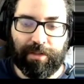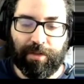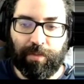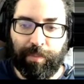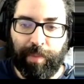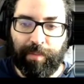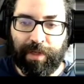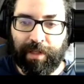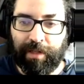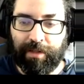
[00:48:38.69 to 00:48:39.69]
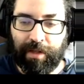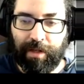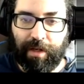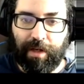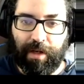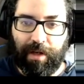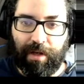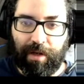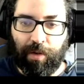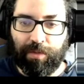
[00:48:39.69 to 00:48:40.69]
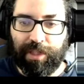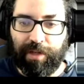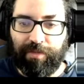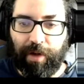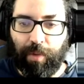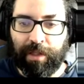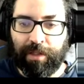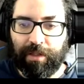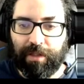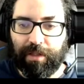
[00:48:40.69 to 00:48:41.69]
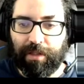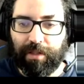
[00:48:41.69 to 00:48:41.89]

So remember that on J phi one,